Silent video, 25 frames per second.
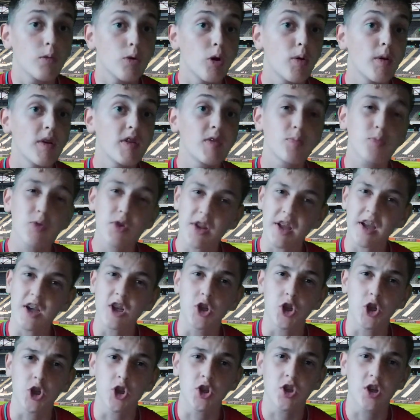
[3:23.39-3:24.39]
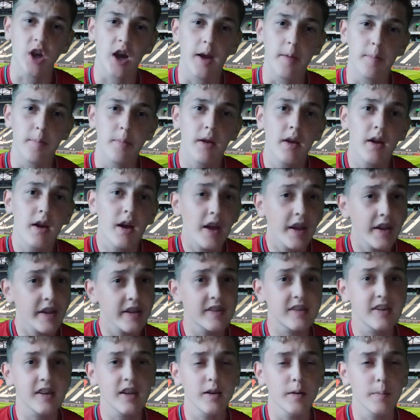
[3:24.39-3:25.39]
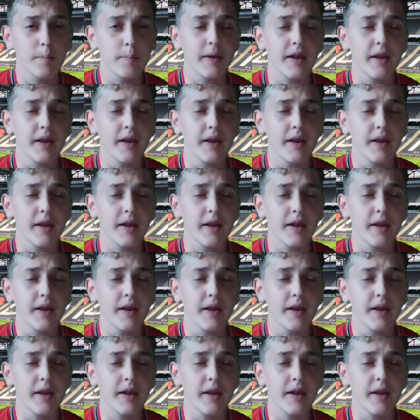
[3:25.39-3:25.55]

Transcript: Well, it's prediction time, and it's going to